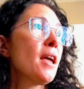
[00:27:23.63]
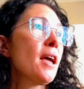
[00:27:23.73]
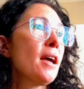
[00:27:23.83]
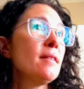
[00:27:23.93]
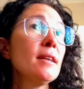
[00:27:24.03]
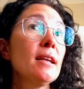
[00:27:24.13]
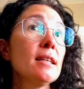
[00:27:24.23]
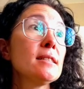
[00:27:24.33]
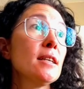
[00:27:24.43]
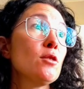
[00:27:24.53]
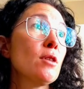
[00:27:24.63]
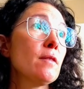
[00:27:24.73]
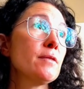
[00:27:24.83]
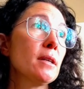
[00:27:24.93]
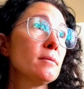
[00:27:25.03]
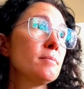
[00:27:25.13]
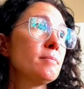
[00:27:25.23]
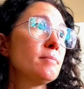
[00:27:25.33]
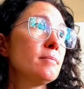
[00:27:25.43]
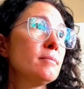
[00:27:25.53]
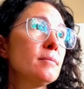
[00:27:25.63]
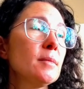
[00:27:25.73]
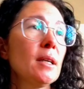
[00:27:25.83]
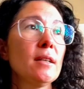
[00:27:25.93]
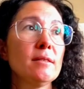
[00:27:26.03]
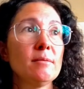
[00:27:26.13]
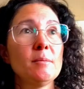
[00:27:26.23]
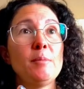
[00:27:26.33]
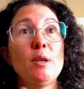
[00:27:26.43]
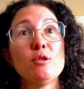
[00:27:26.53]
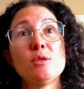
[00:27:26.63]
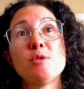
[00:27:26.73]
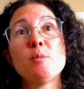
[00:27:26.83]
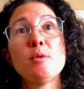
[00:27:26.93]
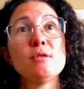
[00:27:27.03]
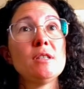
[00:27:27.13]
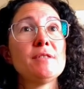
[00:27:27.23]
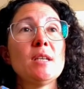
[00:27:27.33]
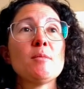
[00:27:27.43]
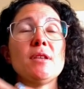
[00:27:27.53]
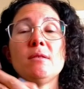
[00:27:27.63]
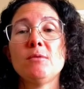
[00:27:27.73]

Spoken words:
and the classes that you have done. And because it's responsive, same thing.